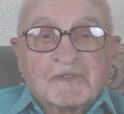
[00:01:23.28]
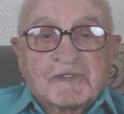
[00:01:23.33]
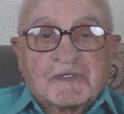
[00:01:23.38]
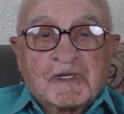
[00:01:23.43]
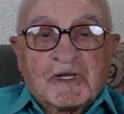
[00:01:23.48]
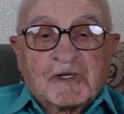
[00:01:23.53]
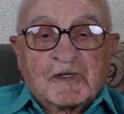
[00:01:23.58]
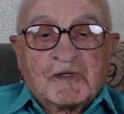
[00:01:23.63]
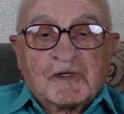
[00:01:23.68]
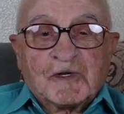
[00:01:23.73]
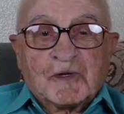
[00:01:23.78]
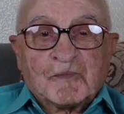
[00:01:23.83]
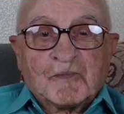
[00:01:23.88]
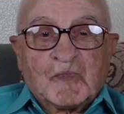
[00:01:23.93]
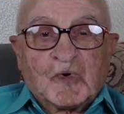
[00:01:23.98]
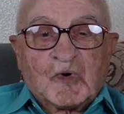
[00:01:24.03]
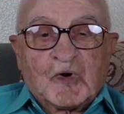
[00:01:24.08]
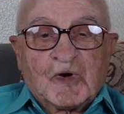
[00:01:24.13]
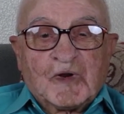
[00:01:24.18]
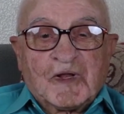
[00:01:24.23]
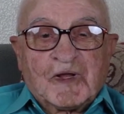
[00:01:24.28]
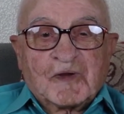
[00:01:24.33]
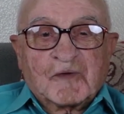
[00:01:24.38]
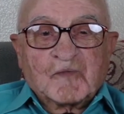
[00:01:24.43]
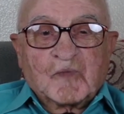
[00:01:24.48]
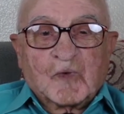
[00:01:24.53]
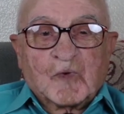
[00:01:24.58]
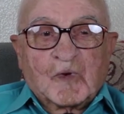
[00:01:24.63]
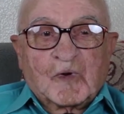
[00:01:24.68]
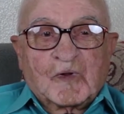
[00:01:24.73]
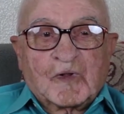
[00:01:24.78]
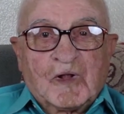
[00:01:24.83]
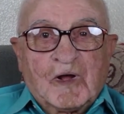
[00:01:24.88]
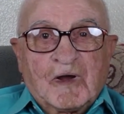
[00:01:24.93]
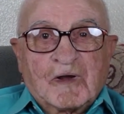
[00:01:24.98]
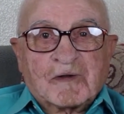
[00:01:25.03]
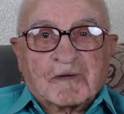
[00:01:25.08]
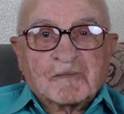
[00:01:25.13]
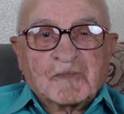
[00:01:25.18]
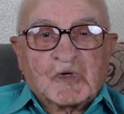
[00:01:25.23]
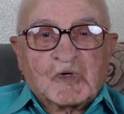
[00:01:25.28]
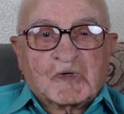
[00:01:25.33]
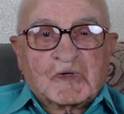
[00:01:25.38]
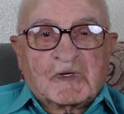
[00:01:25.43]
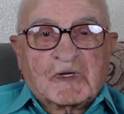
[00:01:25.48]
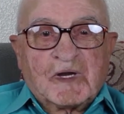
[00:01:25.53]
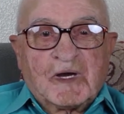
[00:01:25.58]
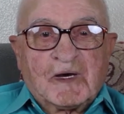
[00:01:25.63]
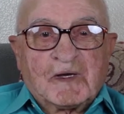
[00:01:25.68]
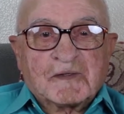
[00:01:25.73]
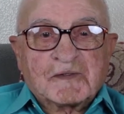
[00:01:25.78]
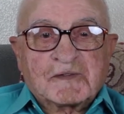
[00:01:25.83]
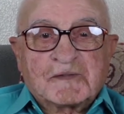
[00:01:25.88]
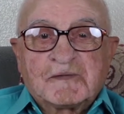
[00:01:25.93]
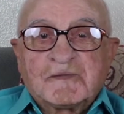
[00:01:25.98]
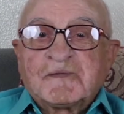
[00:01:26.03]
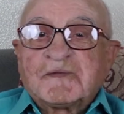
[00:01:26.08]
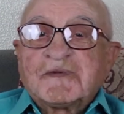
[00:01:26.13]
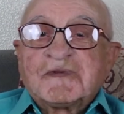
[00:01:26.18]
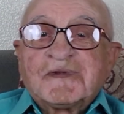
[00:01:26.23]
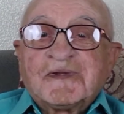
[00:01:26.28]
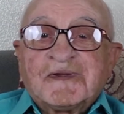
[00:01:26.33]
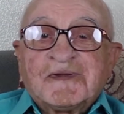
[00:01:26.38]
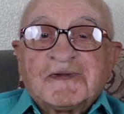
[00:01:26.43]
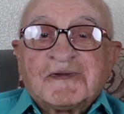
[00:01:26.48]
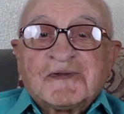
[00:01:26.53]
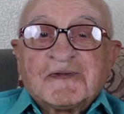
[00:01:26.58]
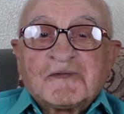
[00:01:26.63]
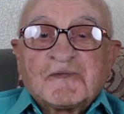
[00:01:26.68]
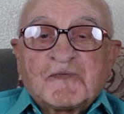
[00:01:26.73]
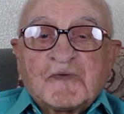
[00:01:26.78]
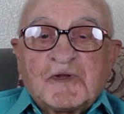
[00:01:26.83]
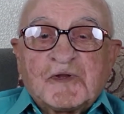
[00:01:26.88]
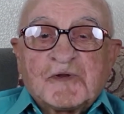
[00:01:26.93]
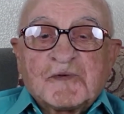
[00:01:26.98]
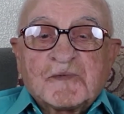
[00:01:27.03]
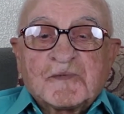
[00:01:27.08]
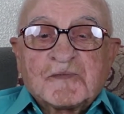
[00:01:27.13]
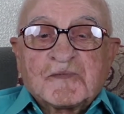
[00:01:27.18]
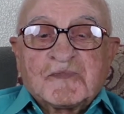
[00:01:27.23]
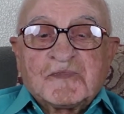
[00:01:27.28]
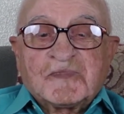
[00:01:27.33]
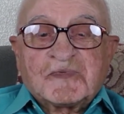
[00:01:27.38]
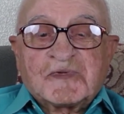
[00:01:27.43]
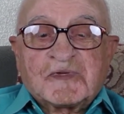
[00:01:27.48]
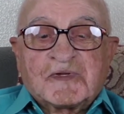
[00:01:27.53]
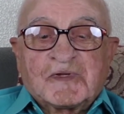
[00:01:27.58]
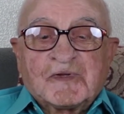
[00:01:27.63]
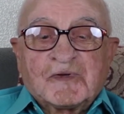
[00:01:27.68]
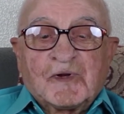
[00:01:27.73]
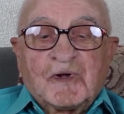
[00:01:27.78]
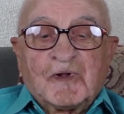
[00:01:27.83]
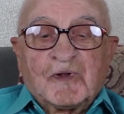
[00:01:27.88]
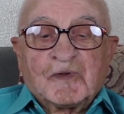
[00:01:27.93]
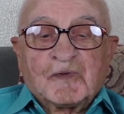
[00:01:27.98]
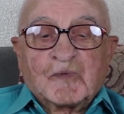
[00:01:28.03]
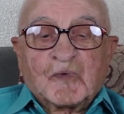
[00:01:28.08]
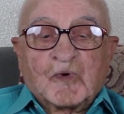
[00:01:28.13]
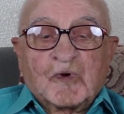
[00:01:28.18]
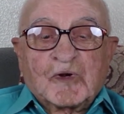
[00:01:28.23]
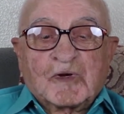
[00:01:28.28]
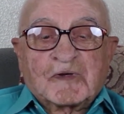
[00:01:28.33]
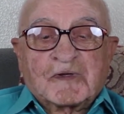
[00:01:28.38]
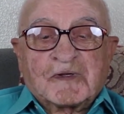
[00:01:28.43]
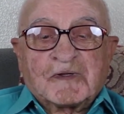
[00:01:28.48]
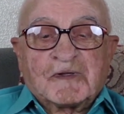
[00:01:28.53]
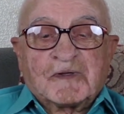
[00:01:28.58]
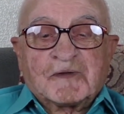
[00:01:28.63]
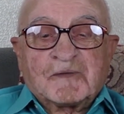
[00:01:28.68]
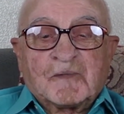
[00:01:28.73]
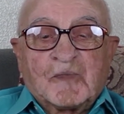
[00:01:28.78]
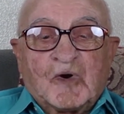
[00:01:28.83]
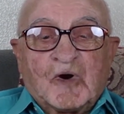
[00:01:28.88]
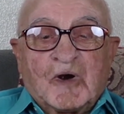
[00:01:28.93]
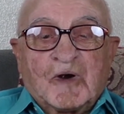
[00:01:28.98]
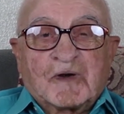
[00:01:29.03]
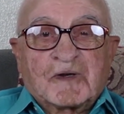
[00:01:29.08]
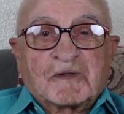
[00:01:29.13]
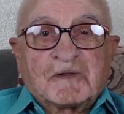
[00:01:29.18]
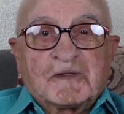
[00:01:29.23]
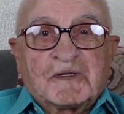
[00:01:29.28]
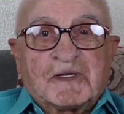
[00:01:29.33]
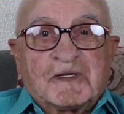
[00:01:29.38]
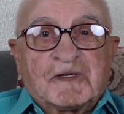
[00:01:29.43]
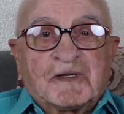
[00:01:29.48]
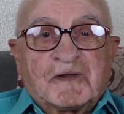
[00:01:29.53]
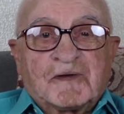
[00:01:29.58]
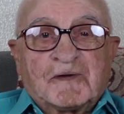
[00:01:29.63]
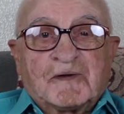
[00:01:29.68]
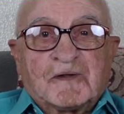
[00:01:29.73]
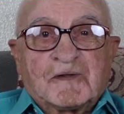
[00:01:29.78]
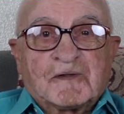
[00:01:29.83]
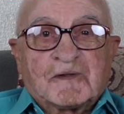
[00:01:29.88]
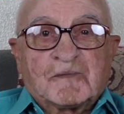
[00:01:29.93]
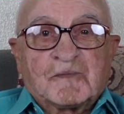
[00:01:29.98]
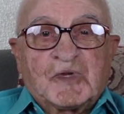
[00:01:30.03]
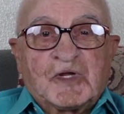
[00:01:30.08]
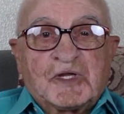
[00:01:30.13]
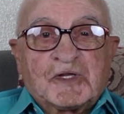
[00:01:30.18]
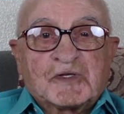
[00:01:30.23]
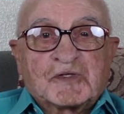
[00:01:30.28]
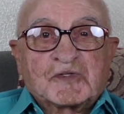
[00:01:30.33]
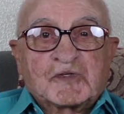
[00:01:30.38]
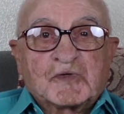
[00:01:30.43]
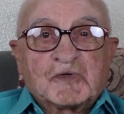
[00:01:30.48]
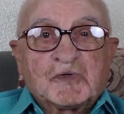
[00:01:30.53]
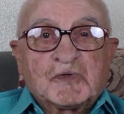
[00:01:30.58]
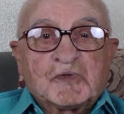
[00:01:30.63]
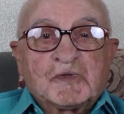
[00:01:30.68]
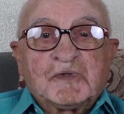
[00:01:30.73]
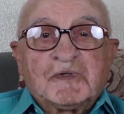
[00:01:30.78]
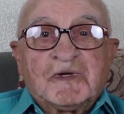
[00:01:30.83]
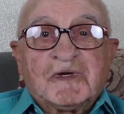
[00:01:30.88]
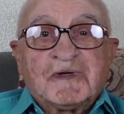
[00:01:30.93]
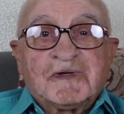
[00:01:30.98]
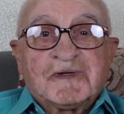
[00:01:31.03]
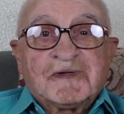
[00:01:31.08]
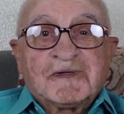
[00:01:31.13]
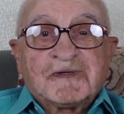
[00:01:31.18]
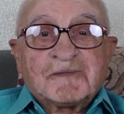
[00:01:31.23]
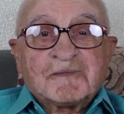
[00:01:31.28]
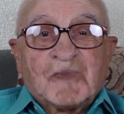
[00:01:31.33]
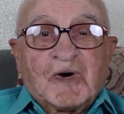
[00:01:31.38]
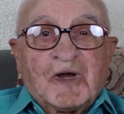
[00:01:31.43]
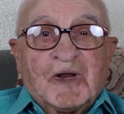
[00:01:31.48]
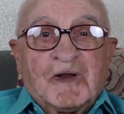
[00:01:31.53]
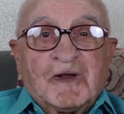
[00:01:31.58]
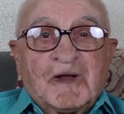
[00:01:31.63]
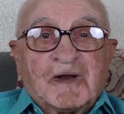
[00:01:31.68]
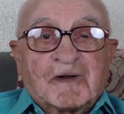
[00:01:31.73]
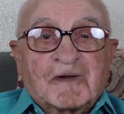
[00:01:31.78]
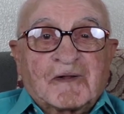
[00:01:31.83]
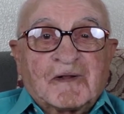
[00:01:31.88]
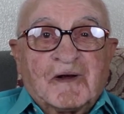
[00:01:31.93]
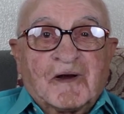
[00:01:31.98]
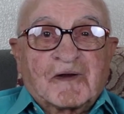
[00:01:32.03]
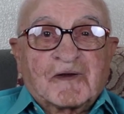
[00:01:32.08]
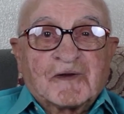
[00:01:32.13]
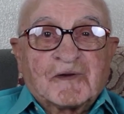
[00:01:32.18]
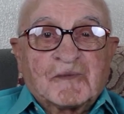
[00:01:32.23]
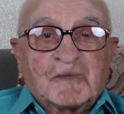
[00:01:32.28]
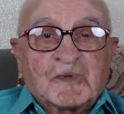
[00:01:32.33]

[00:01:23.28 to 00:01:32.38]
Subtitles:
Get up morning like 4 o'clock, milk cows, feed them, get all the work done, the bar cleaning and all, and be in school by 9 o'clock in the